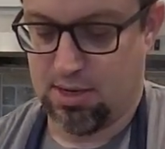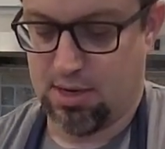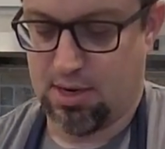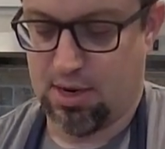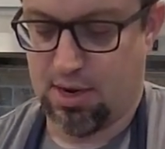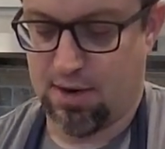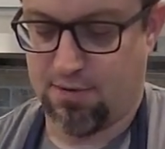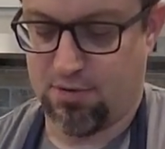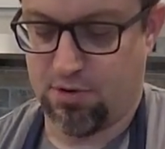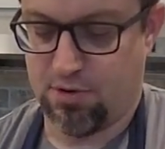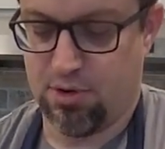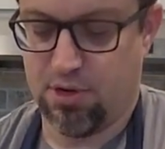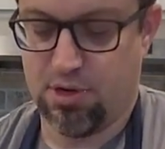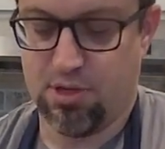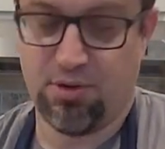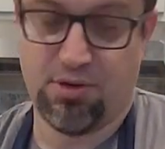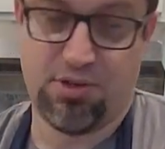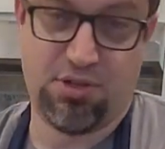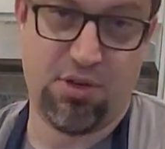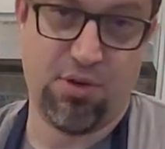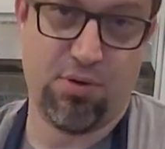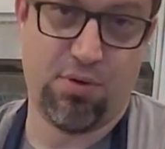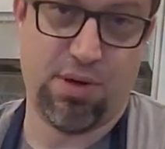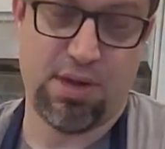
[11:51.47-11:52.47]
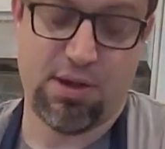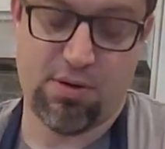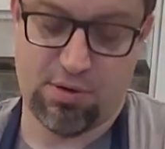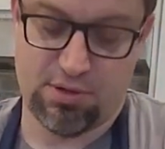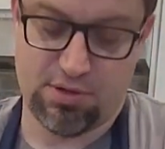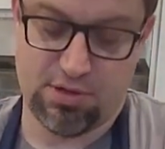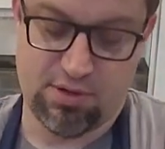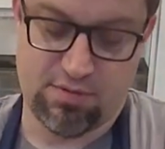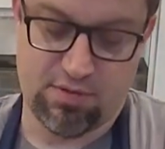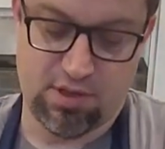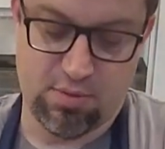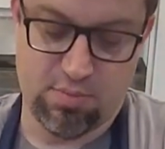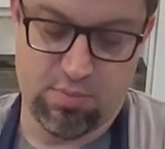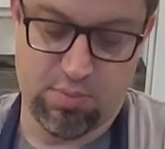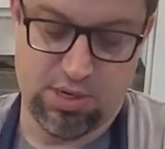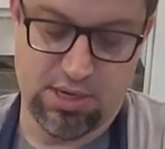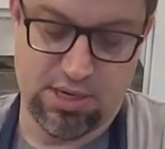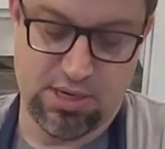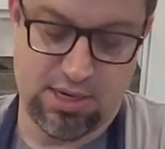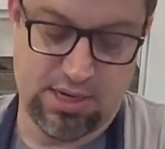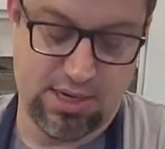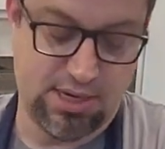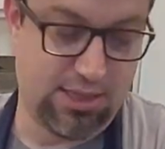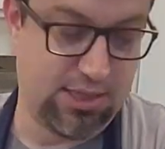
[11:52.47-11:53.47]
after another 2 hours of them
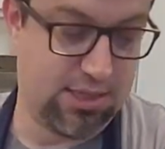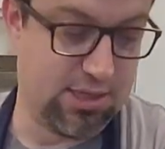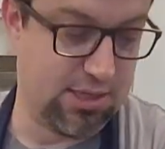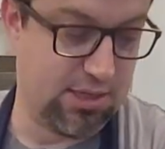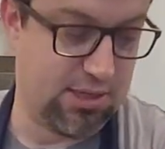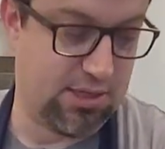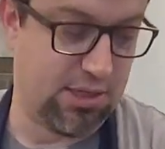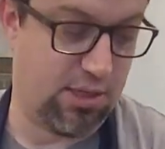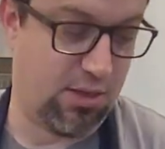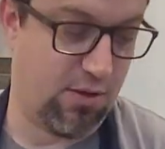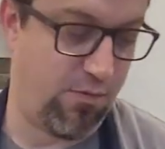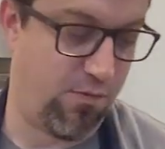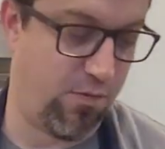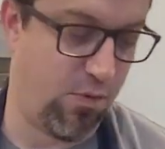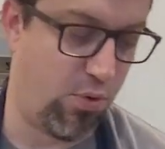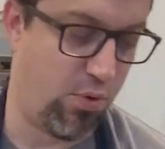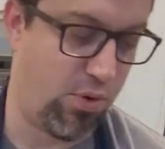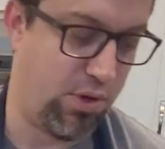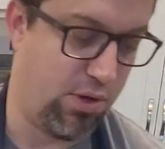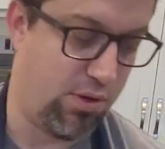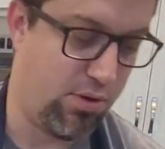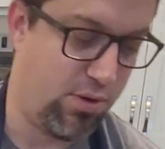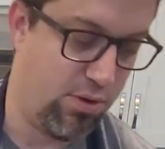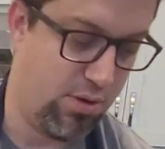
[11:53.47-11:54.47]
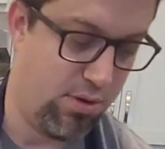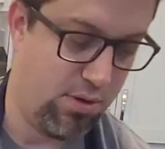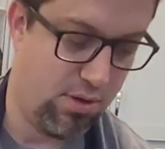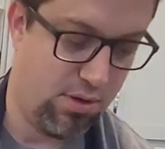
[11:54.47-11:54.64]
being like this in the foil